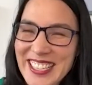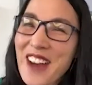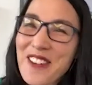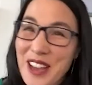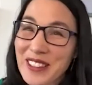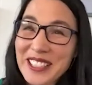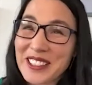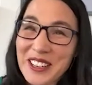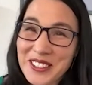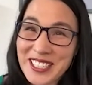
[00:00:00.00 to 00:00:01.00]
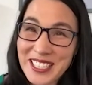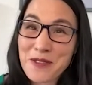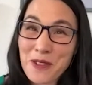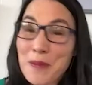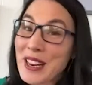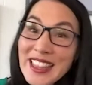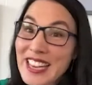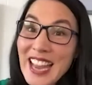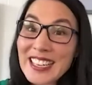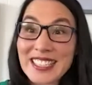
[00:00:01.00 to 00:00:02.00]
Now we have like a lot of support, but in the
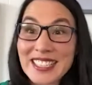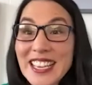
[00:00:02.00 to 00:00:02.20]
90s,